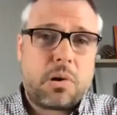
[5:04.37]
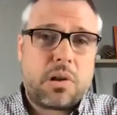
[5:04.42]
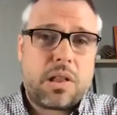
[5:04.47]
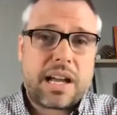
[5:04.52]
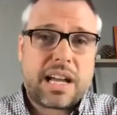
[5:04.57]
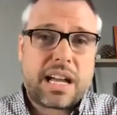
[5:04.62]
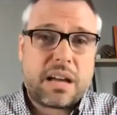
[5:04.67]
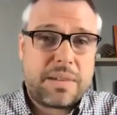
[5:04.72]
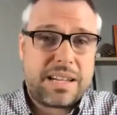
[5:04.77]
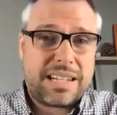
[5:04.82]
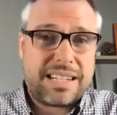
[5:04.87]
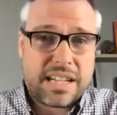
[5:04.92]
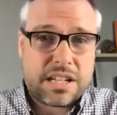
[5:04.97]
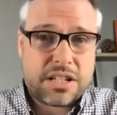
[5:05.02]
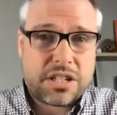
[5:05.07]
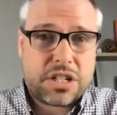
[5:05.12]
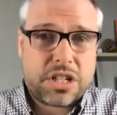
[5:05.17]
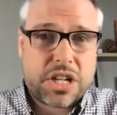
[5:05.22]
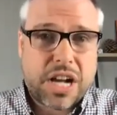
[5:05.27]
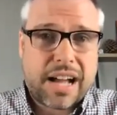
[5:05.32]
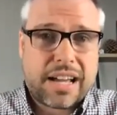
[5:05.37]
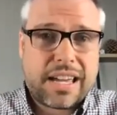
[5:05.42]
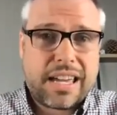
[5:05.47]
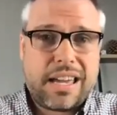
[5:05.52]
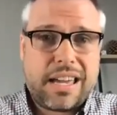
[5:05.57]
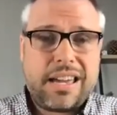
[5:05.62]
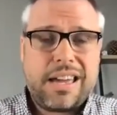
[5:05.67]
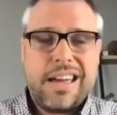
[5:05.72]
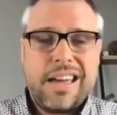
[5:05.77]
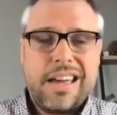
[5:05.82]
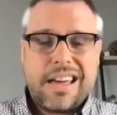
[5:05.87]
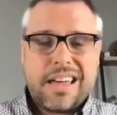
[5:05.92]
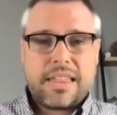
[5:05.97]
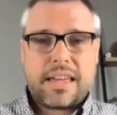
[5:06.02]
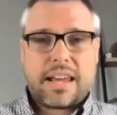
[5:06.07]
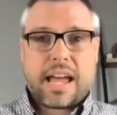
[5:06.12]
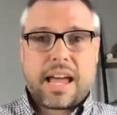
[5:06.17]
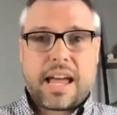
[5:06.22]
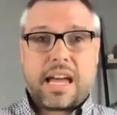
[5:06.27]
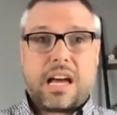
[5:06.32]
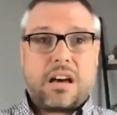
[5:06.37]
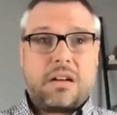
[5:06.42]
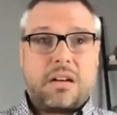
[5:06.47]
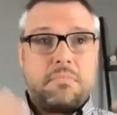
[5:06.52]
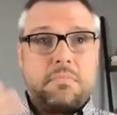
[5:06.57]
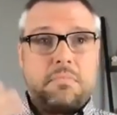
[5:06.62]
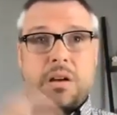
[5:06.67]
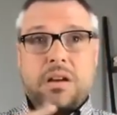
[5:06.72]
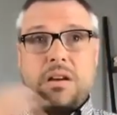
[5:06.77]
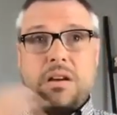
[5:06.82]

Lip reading: like I'm a disc jockey than I am